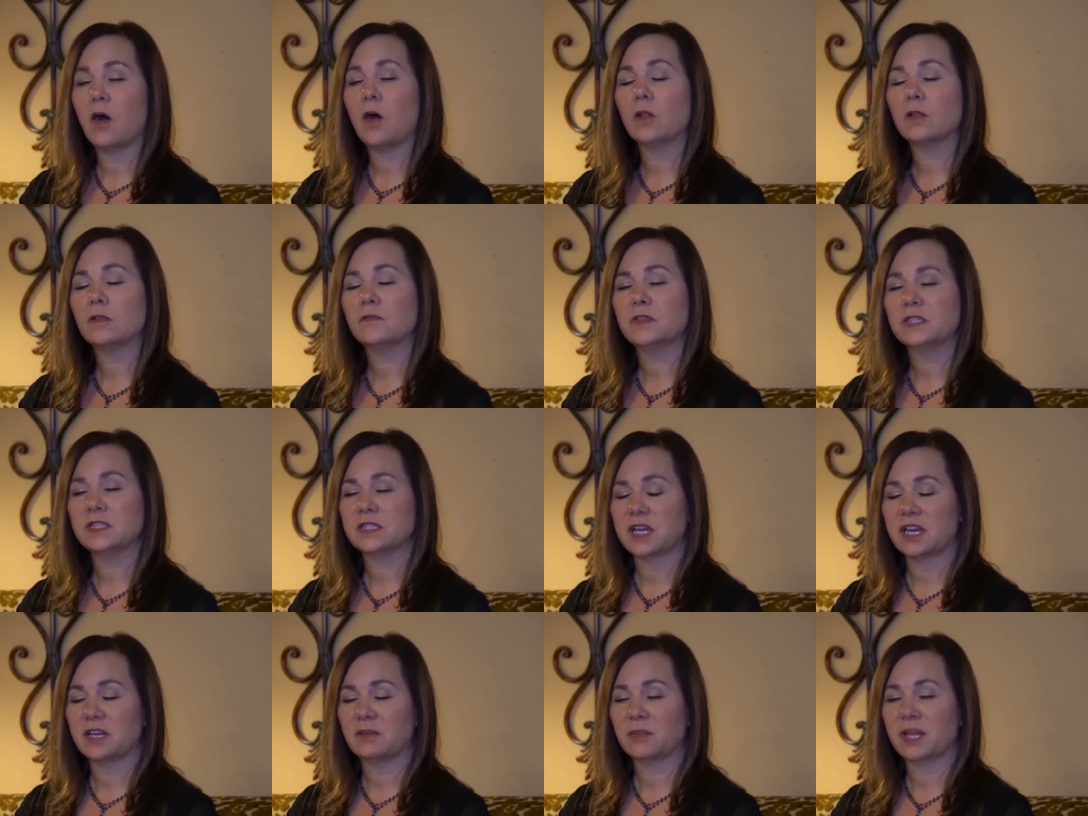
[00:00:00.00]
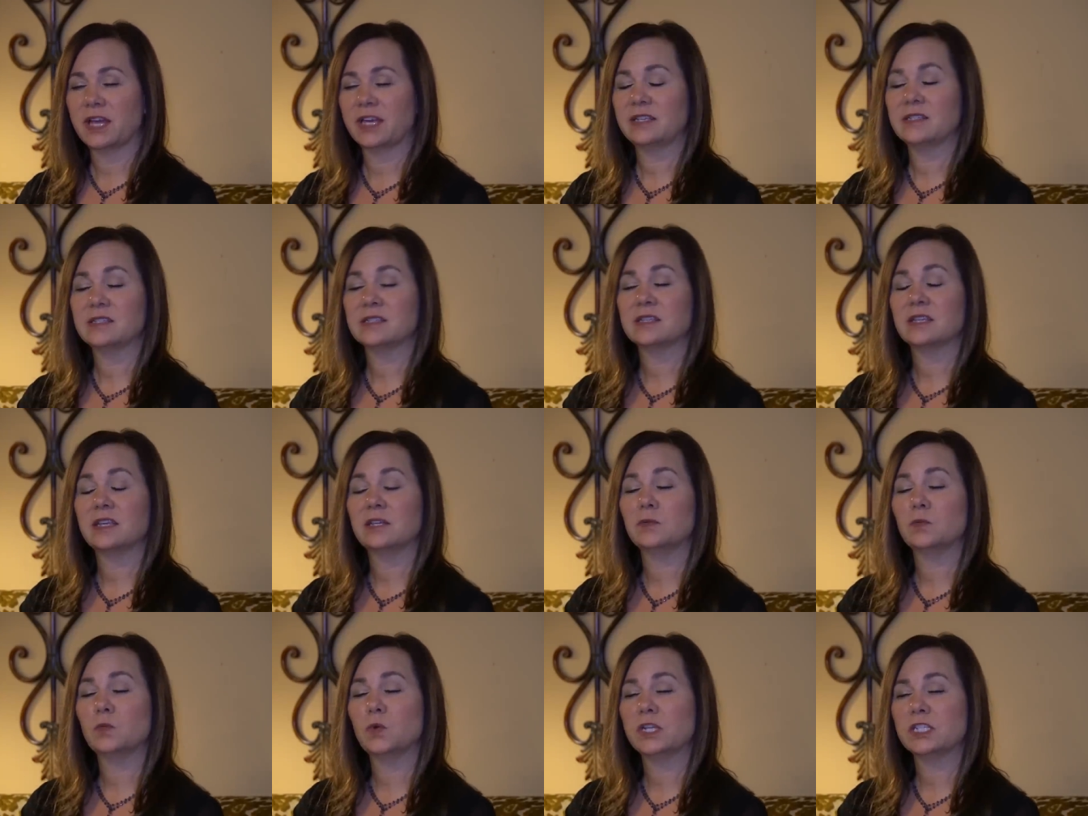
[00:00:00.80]
all of the timelines
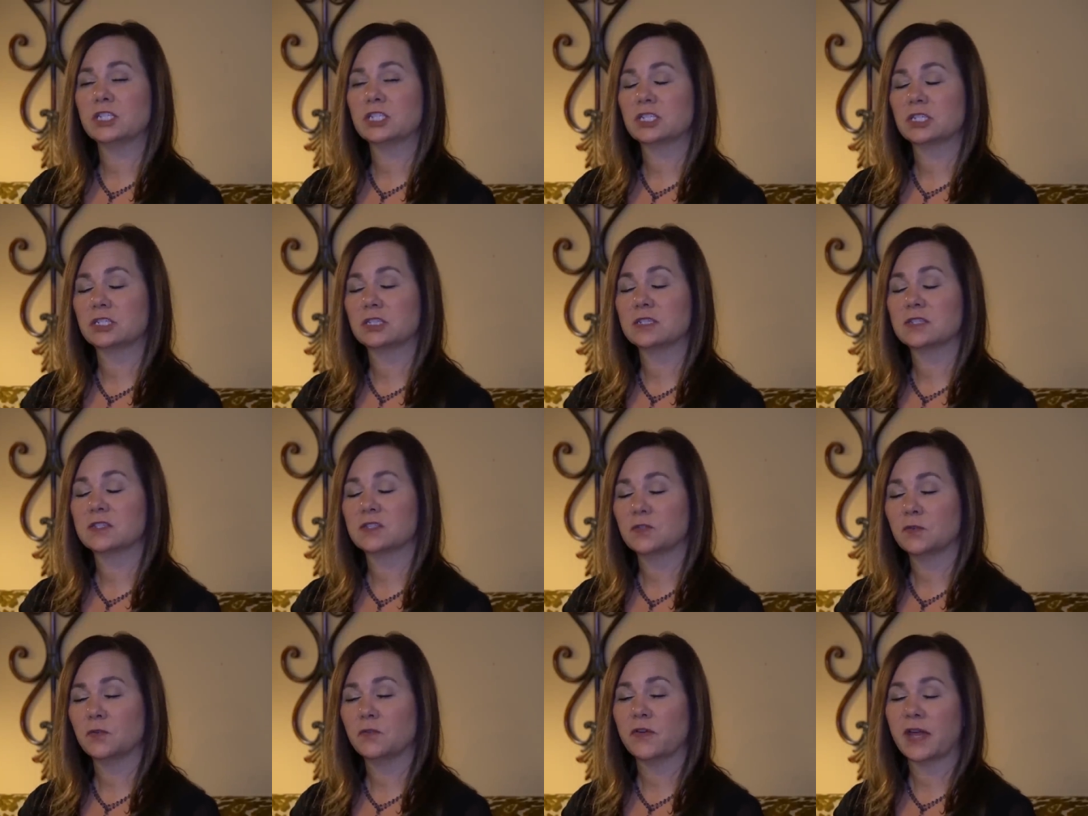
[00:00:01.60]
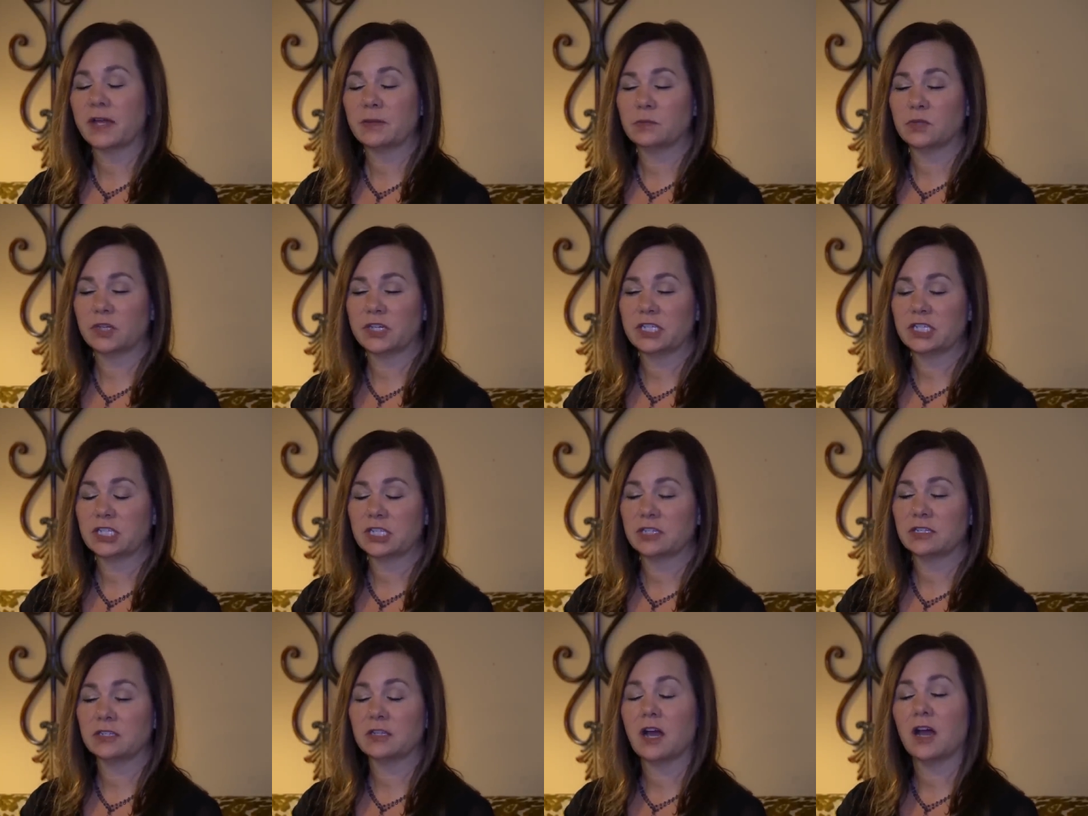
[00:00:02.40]
in which the soul
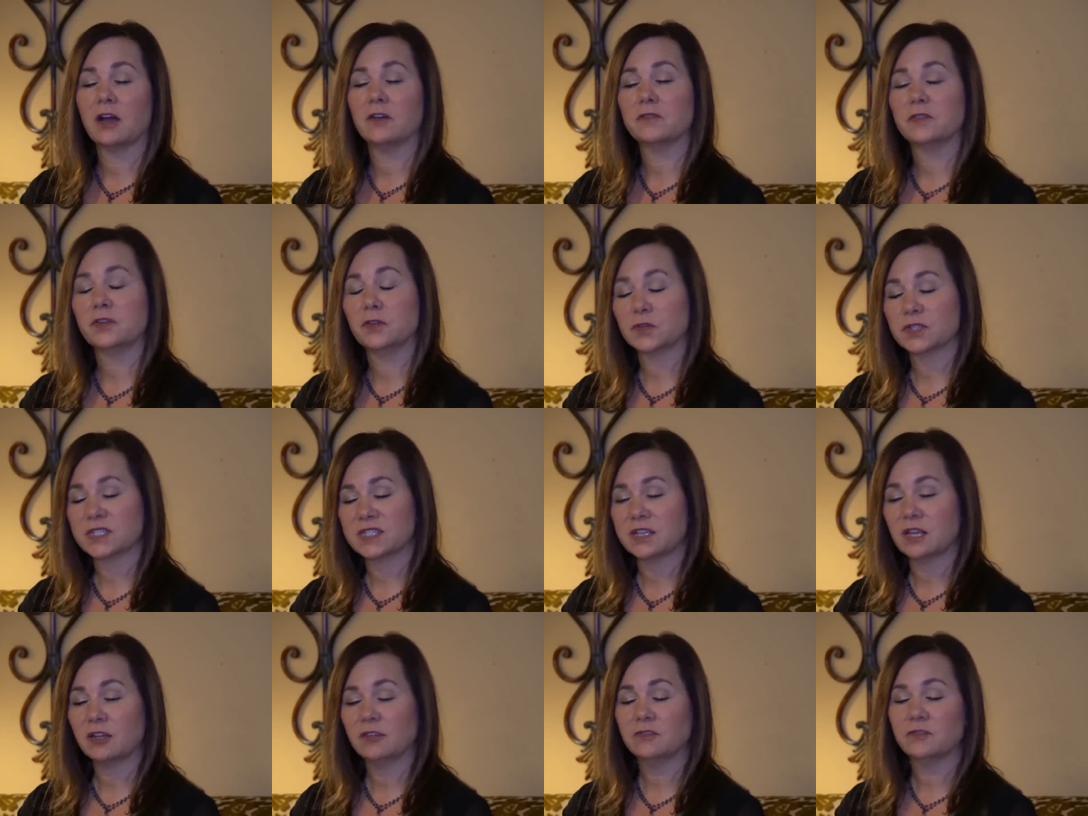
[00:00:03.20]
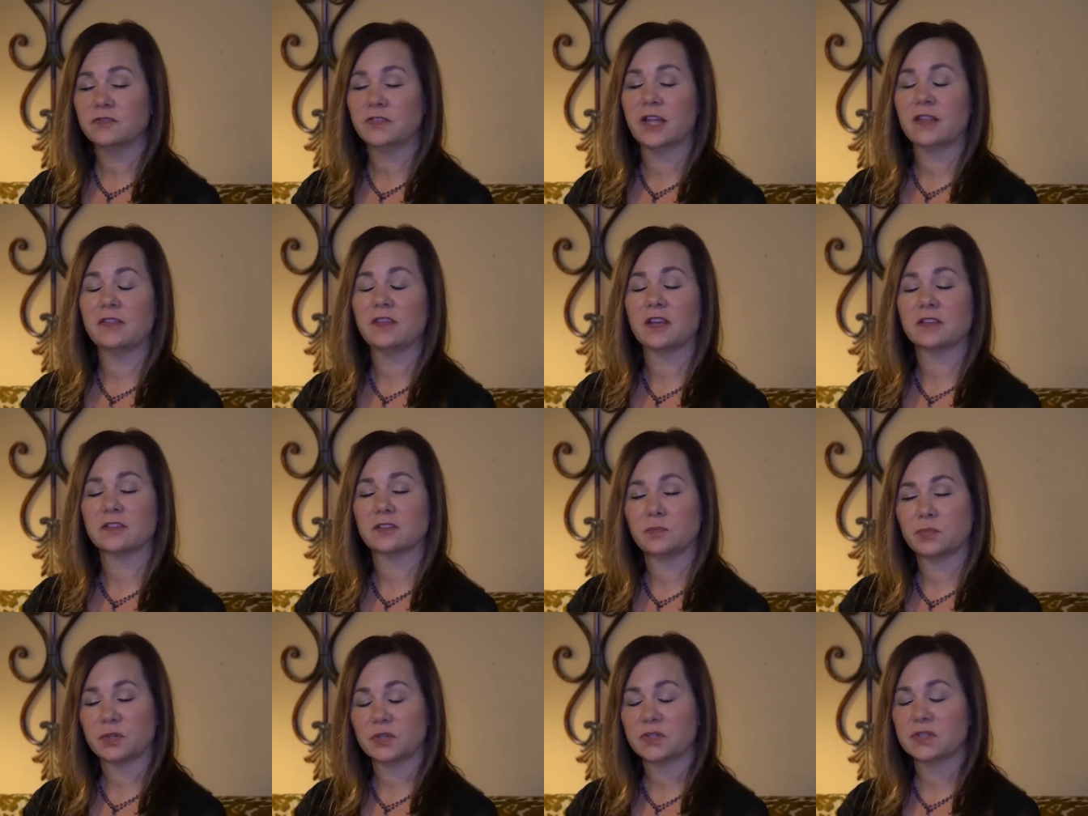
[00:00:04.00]
vibration of yourself and the
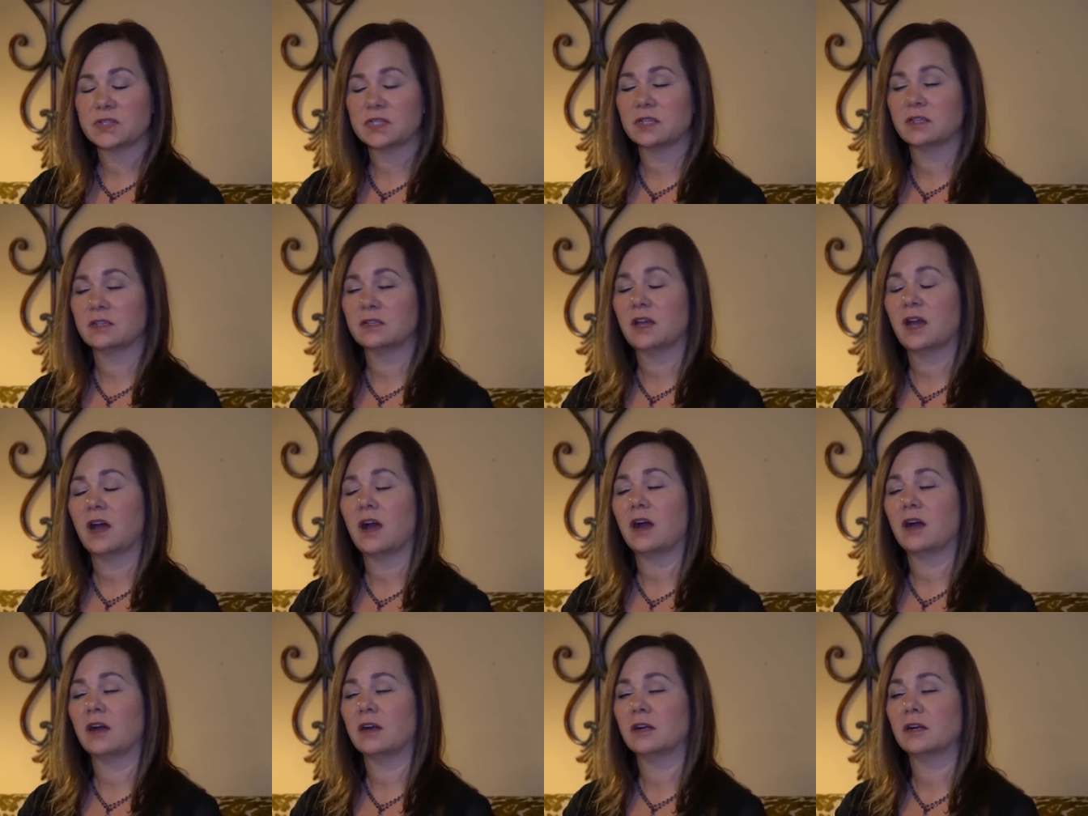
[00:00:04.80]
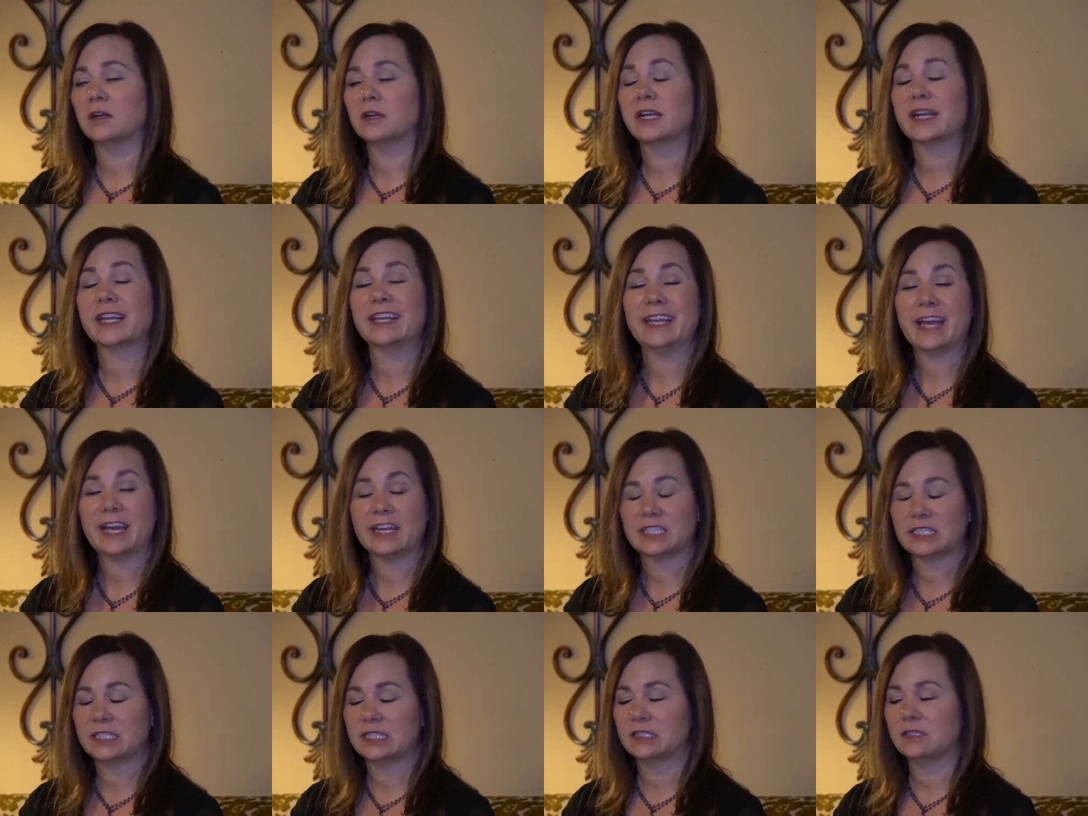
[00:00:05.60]
other person are
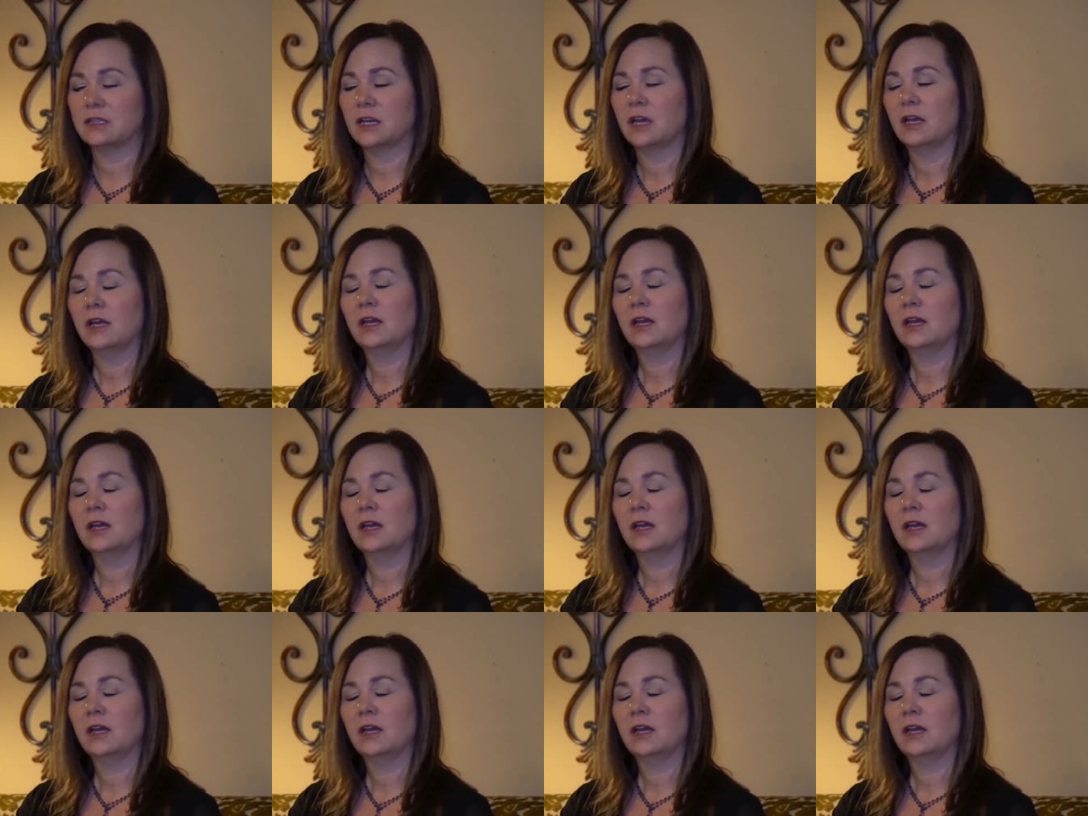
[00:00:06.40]
connected